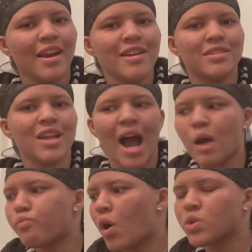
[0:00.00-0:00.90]
it's
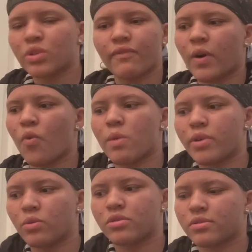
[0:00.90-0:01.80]
I'll post whatever I want to
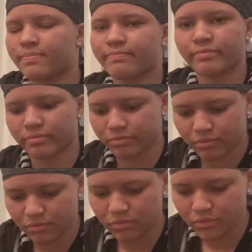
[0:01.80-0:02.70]
post.
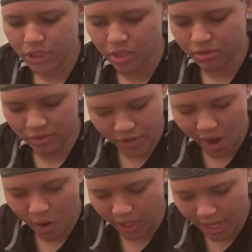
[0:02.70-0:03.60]
If y'all don't